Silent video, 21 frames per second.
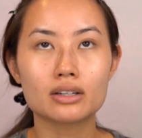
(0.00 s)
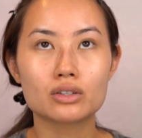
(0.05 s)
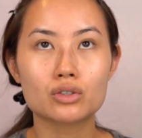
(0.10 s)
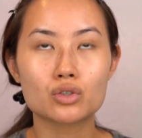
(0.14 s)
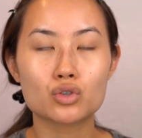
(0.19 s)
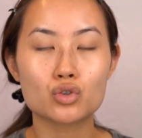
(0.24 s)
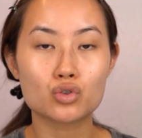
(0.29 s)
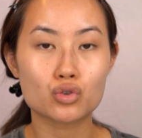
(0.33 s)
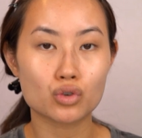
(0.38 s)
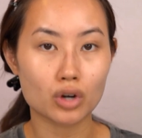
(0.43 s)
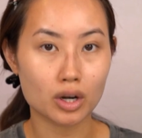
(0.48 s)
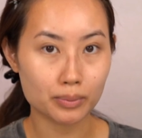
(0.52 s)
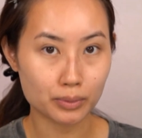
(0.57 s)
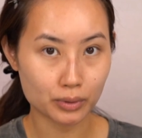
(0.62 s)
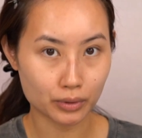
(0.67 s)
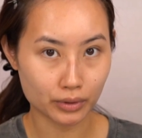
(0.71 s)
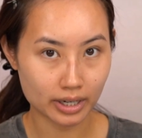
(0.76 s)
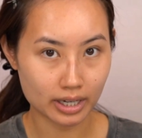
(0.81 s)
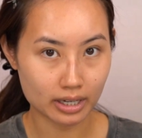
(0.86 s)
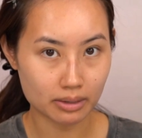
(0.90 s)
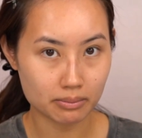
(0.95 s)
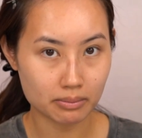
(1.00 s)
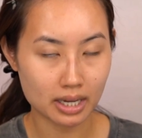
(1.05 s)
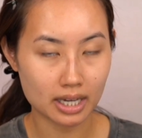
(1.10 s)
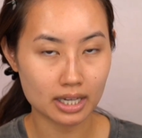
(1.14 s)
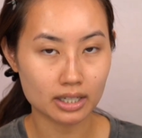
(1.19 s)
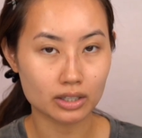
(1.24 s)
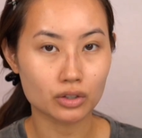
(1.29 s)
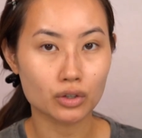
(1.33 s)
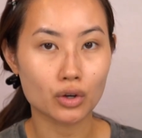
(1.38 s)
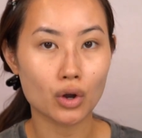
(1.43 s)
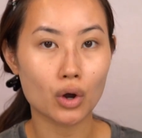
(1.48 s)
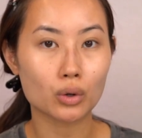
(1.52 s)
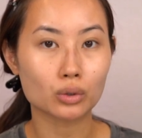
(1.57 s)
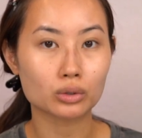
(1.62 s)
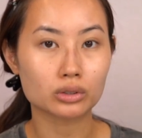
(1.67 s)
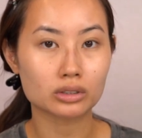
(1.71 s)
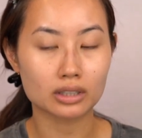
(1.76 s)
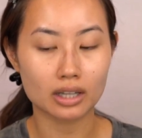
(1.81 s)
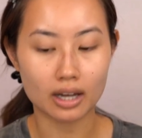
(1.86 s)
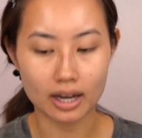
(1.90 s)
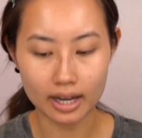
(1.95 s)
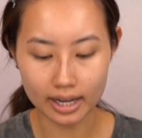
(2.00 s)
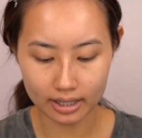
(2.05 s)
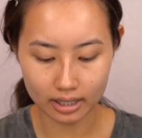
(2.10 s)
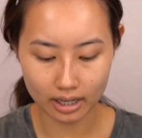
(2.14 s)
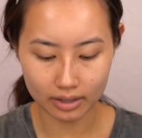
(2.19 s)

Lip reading: strobe cream in Gold Light.